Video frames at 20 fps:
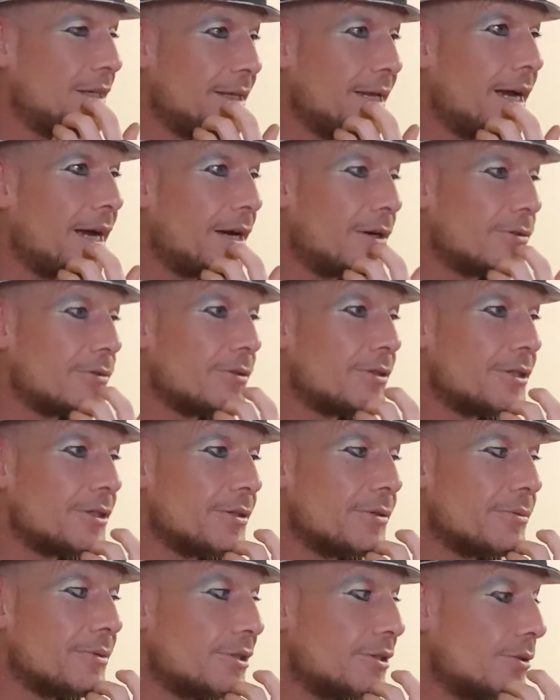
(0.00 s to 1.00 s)
that hour or
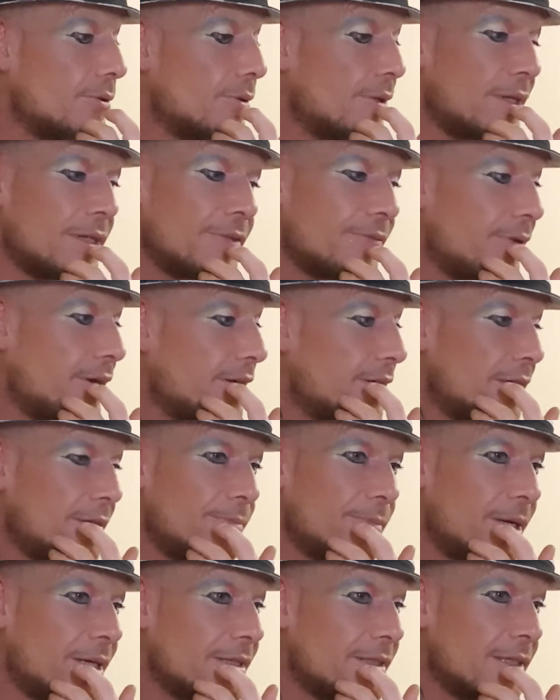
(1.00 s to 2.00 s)
two was sorting this fucking
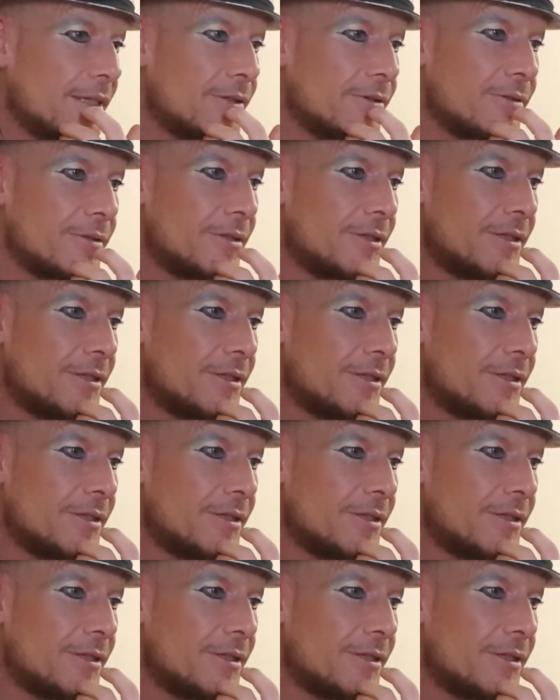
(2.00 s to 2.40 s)
place out.